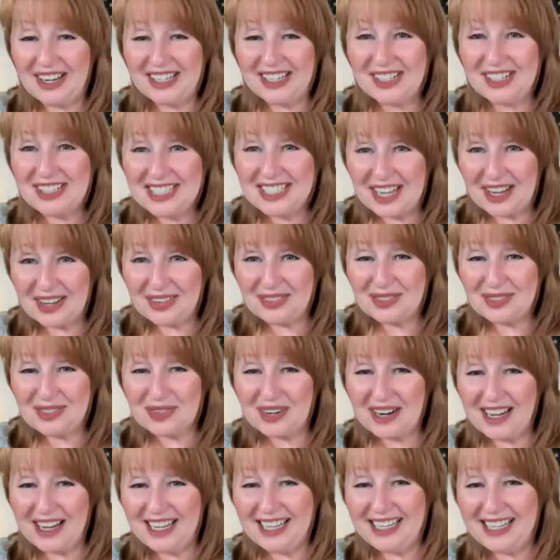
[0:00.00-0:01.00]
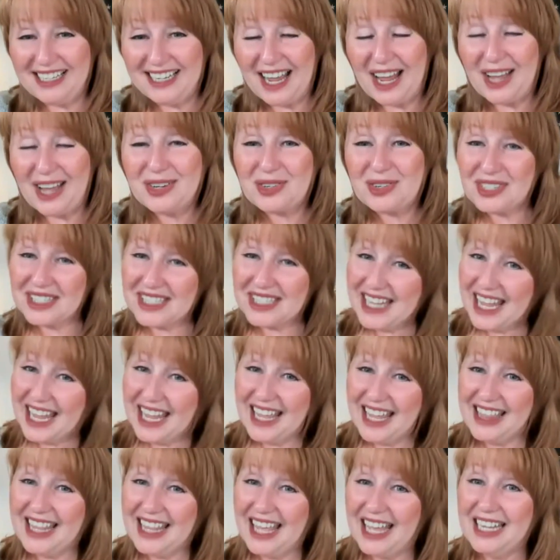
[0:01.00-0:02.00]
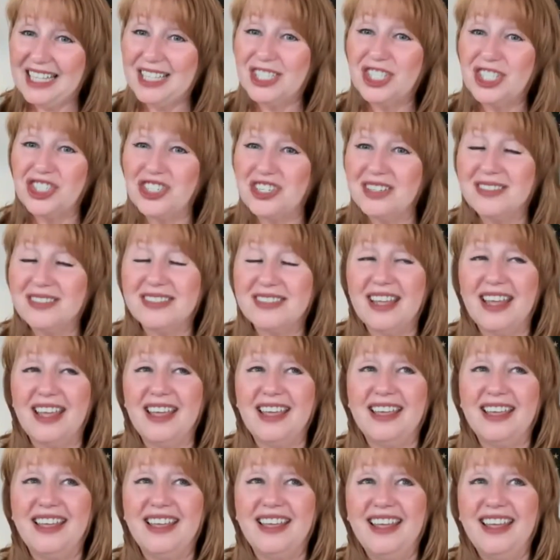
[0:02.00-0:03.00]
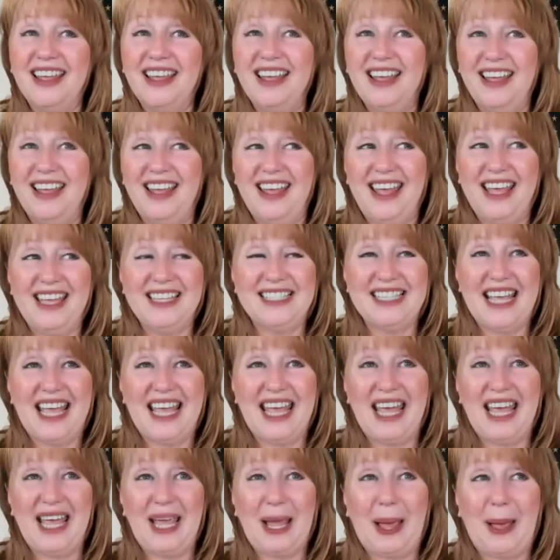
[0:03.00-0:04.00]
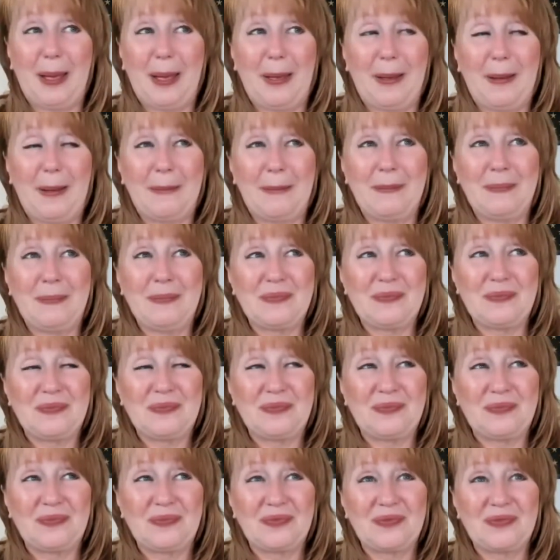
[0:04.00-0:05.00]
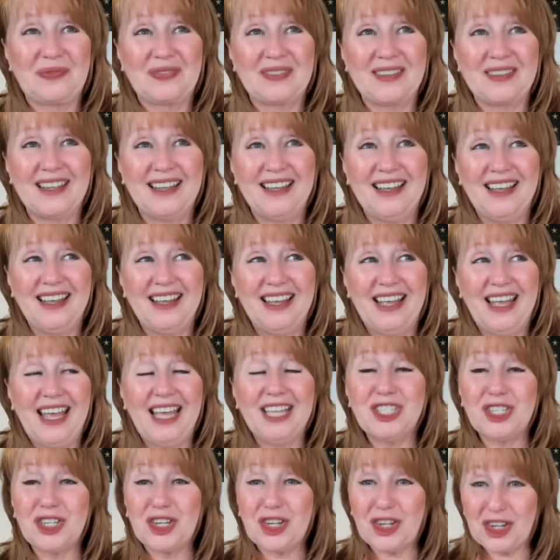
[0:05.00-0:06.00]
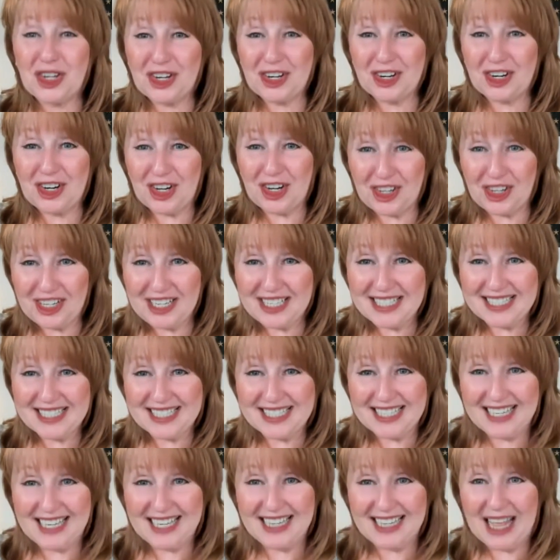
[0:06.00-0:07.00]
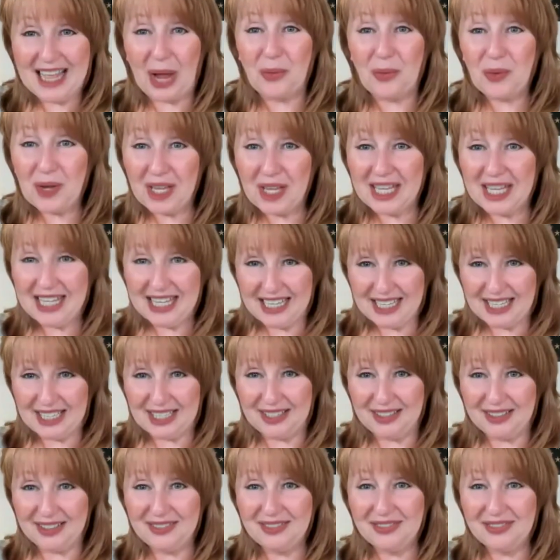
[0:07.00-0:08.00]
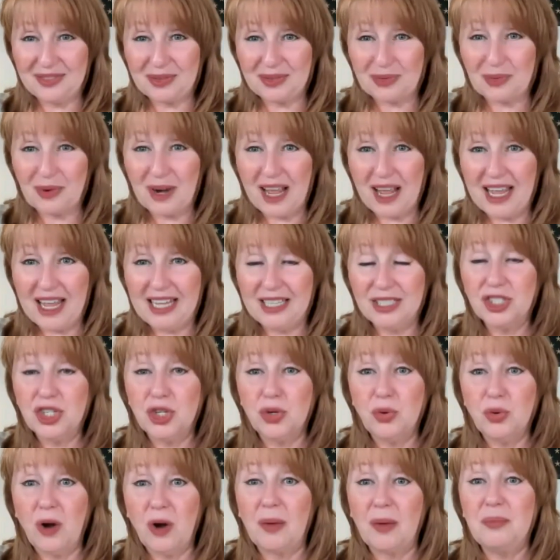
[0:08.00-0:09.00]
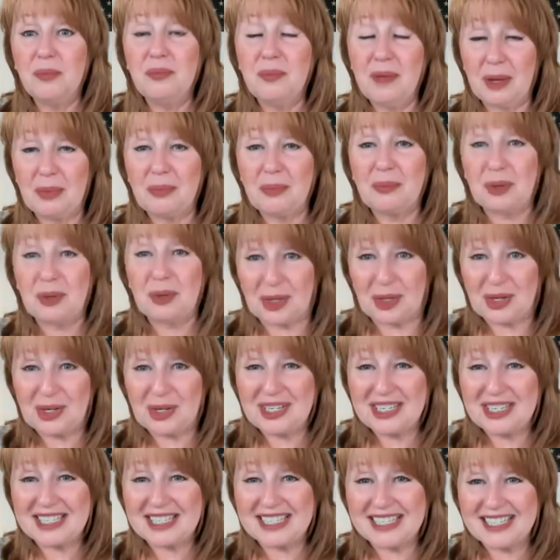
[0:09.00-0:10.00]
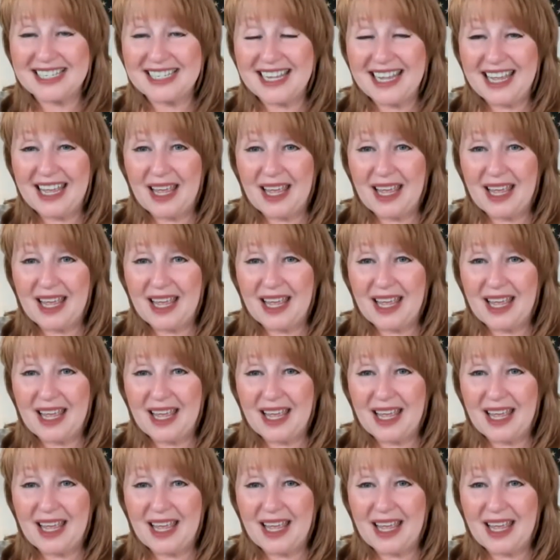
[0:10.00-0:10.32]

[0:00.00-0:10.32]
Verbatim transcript: on yourselves, right? Understand that it's just a, it's a, um, it's a courtesy that we give right, to our members